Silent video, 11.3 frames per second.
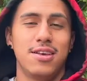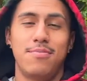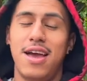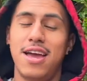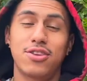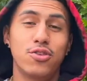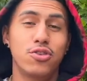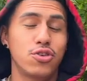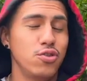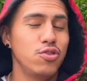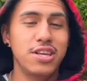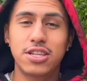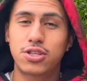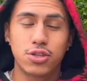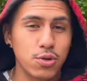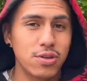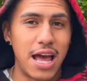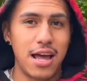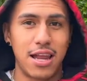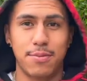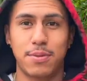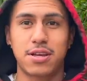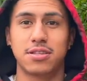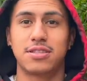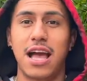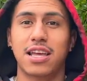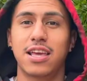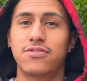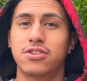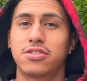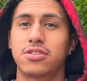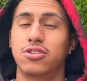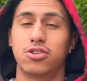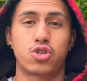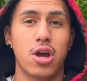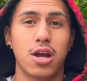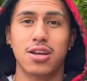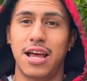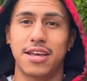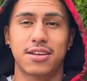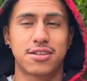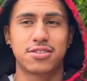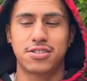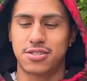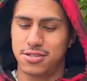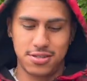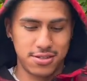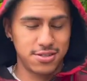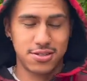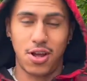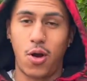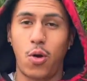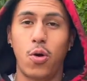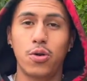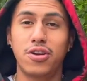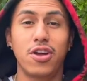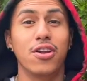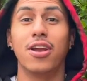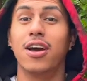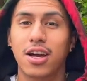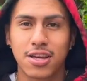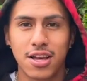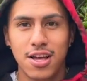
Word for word: man, you you need to do that, like because that gives your, your truck like just a whole nother look.